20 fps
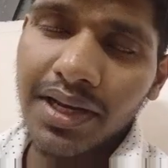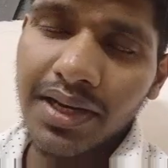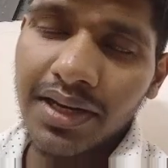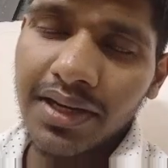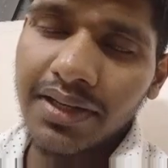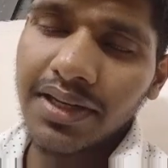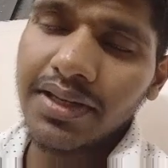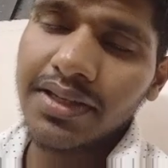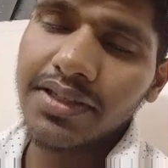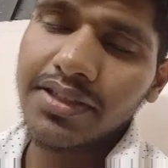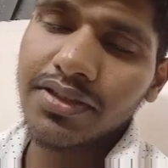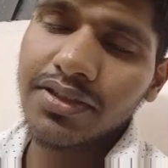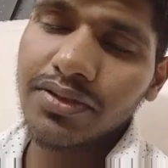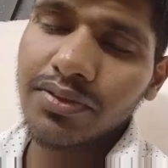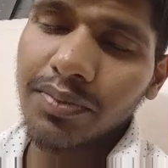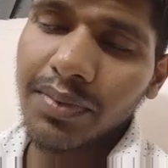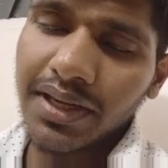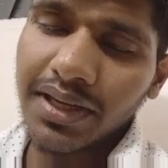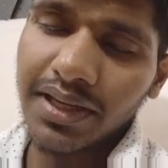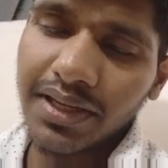intent is to
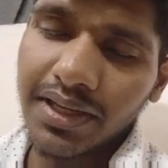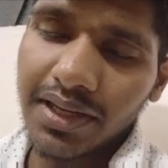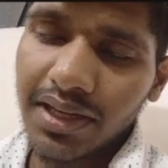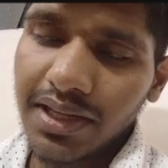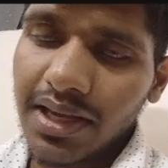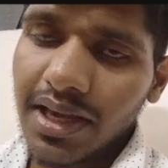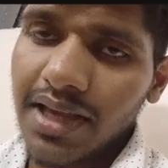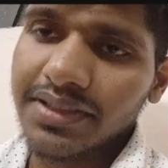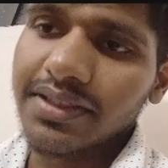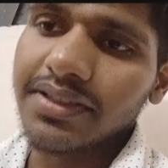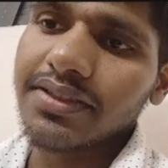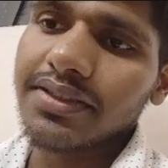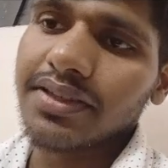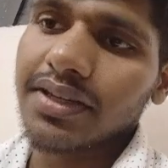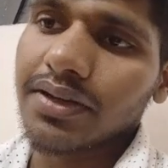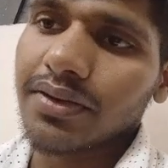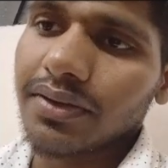make it a assistant.